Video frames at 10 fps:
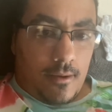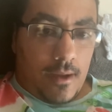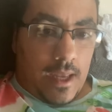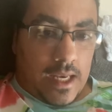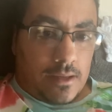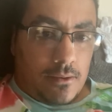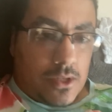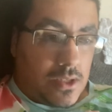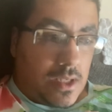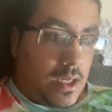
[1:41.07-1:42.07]
And you're
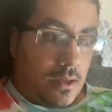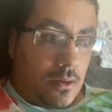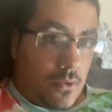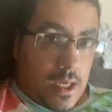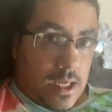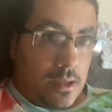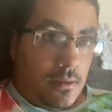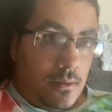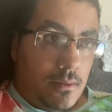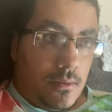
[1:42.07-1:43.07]
just like, okay,
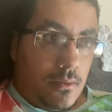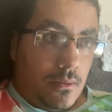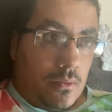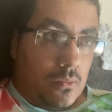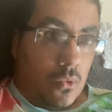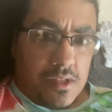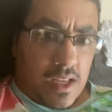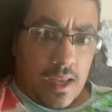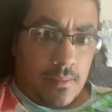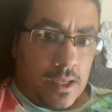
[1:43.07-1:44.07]
what does
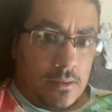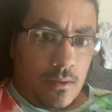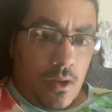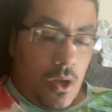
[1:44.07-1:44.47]
that mean?